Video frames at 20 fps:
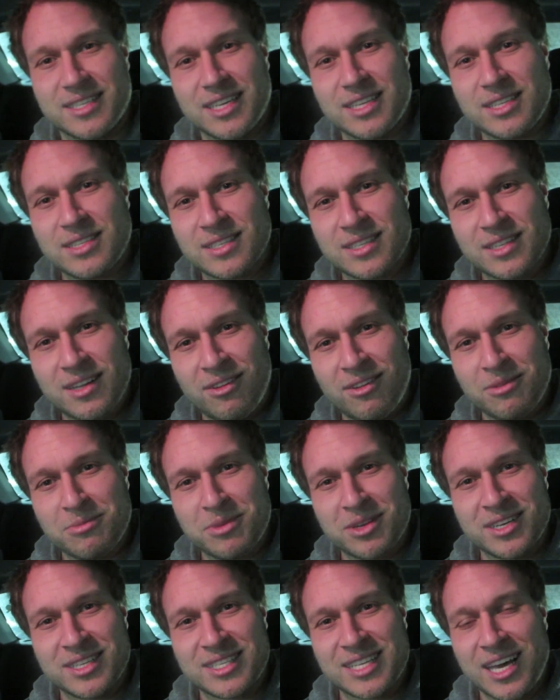That's all I'm
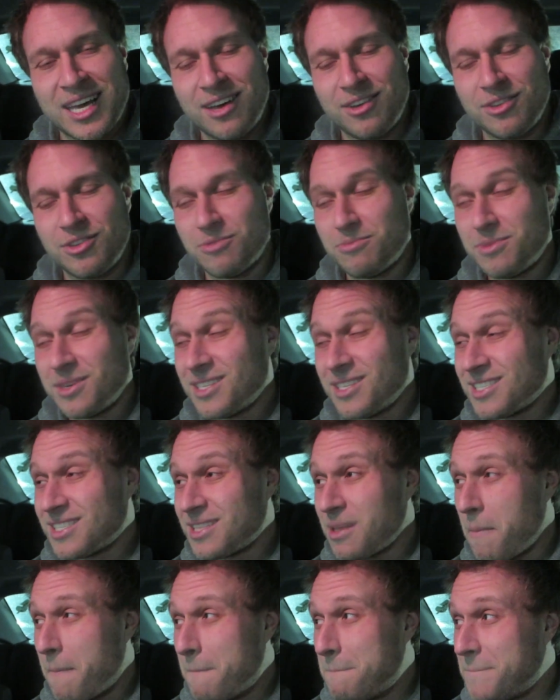gonna tell you, but it's
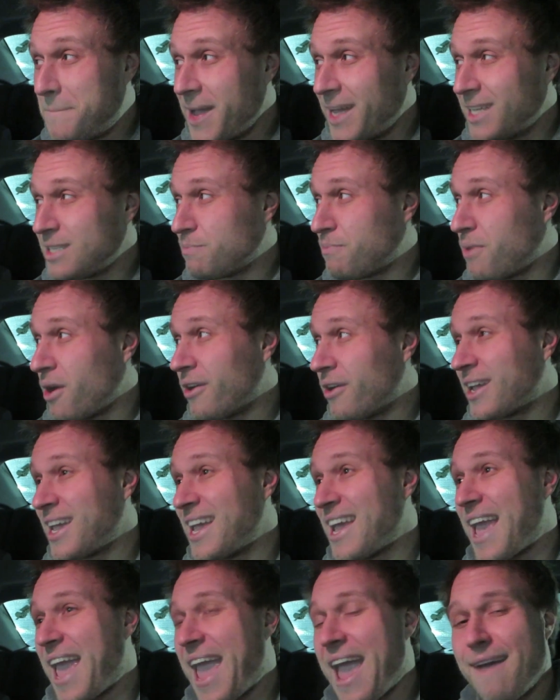the best
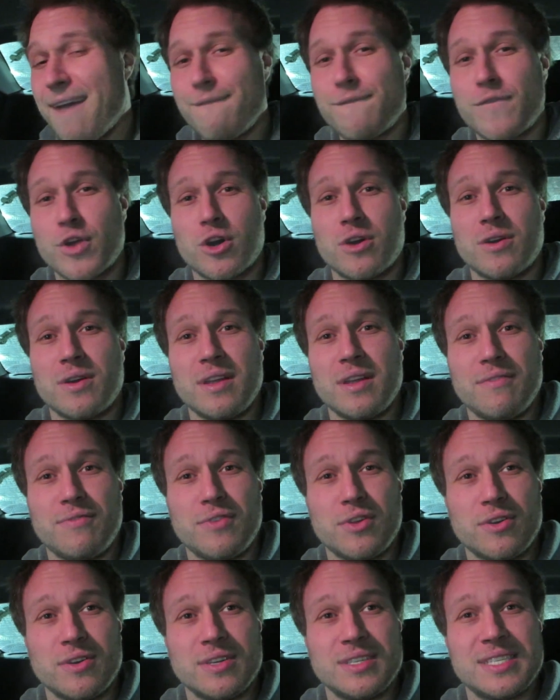parking ever if
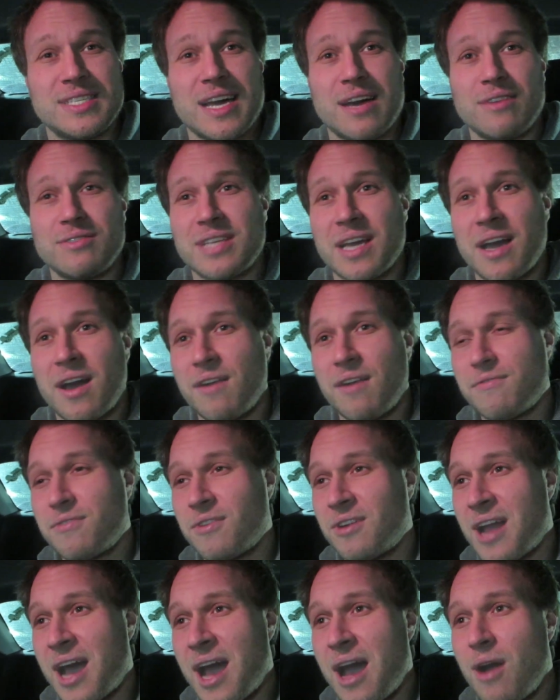you're in downtown
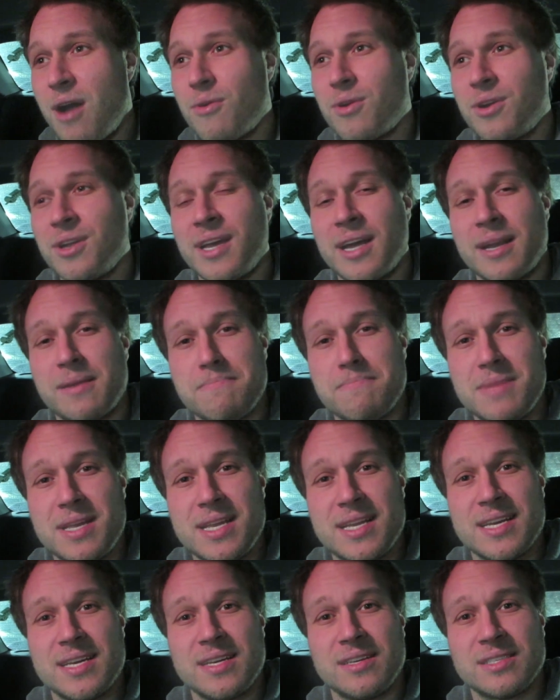for an hour, you got a
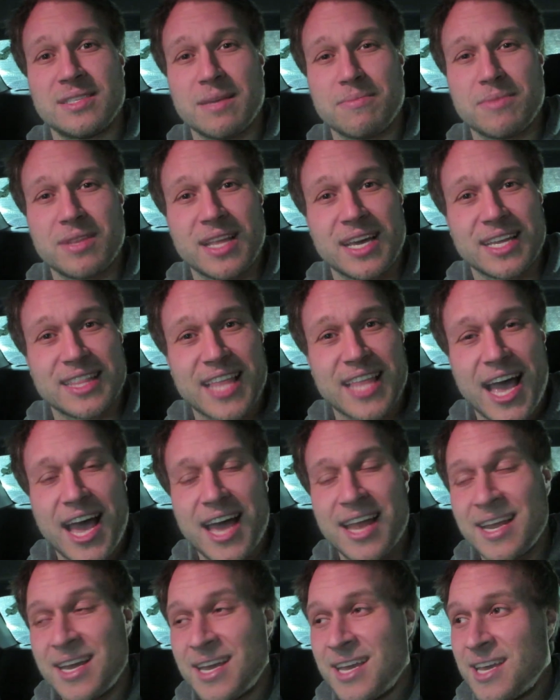meeting, something like
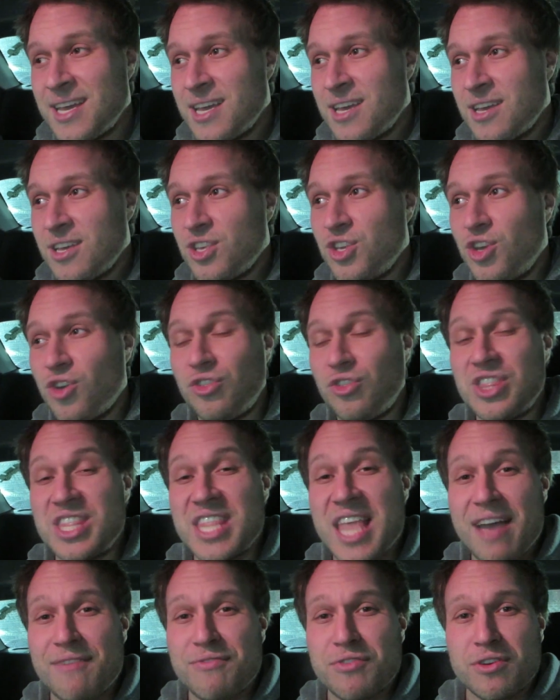that. You'll
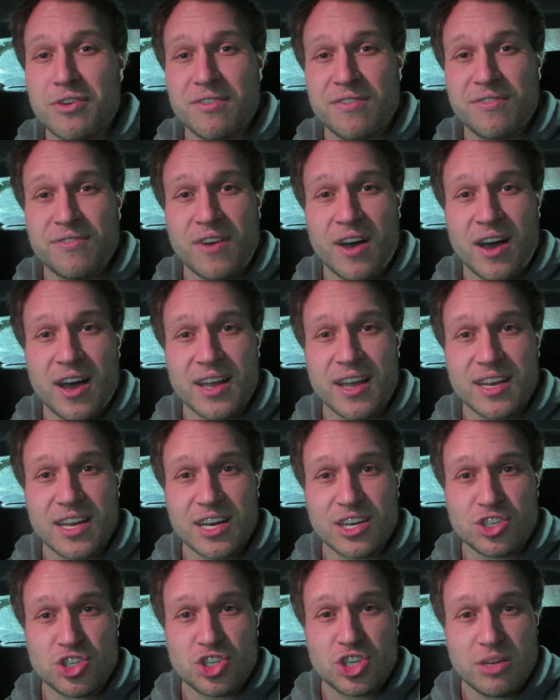never find
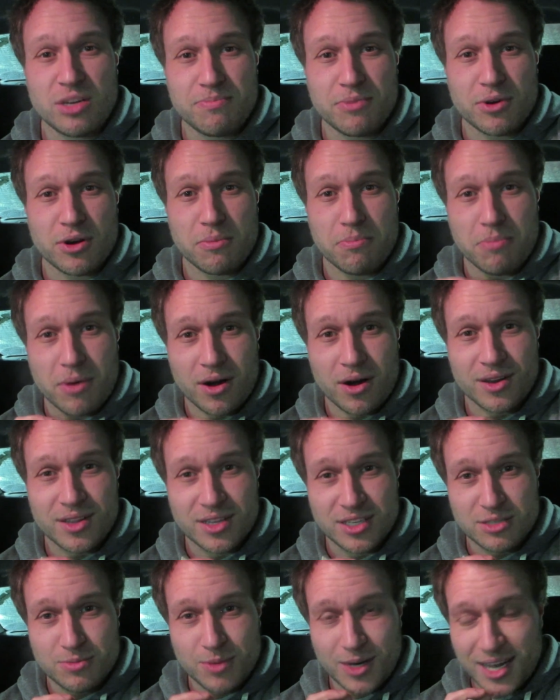a cheaper
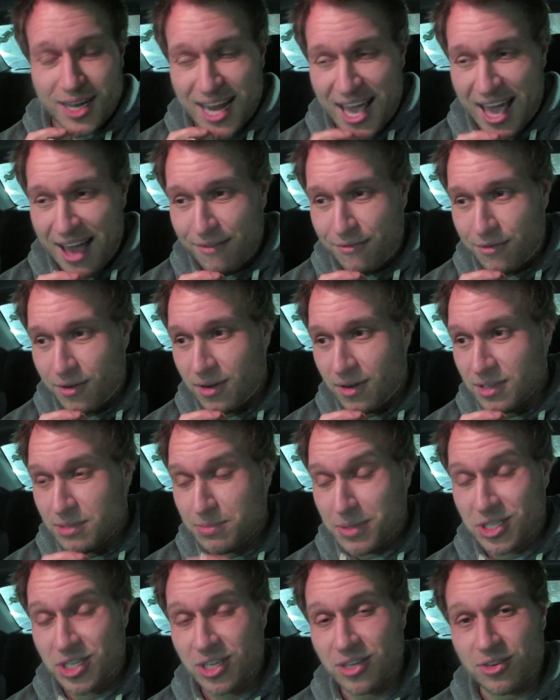parking spot ever,
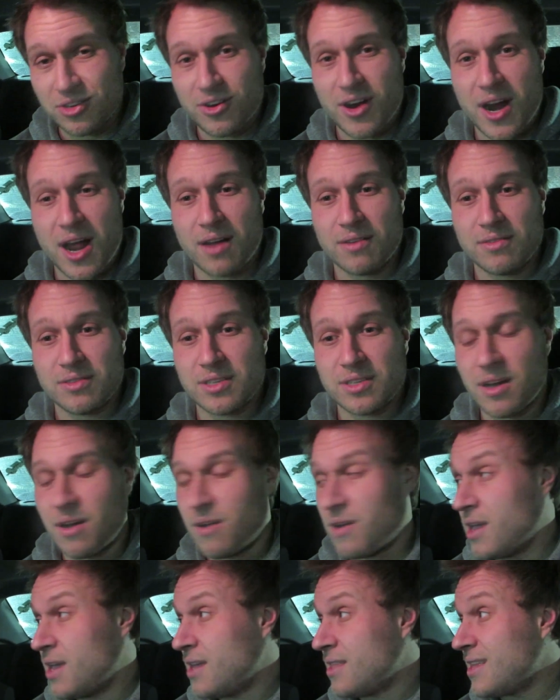especially underground.
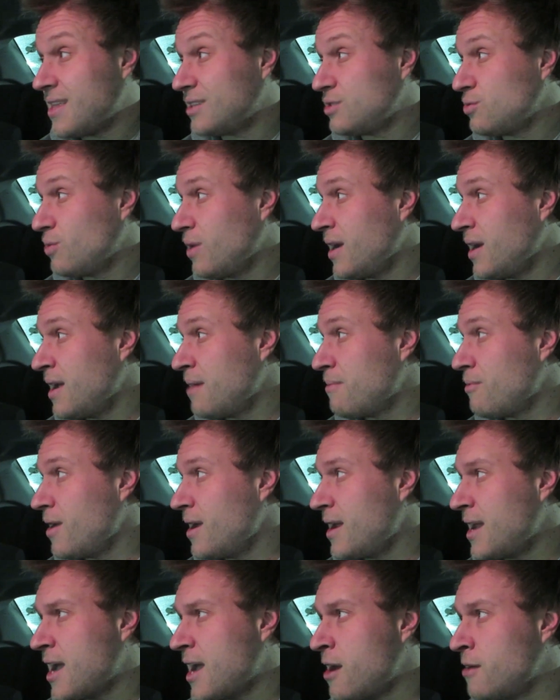So that's where I am
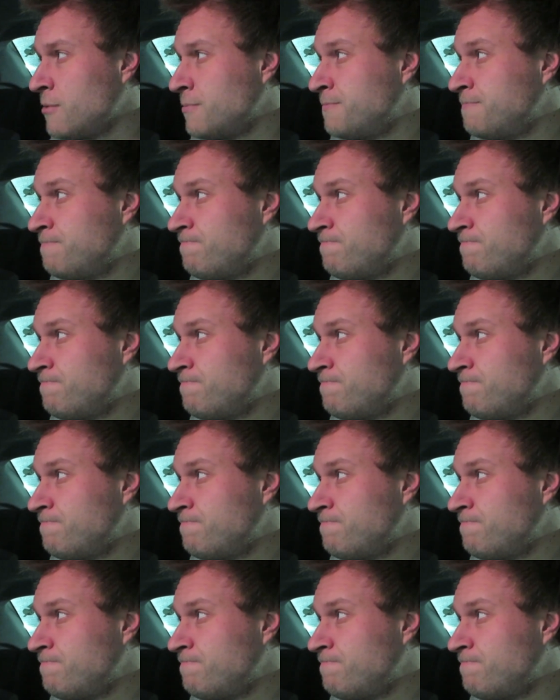right now.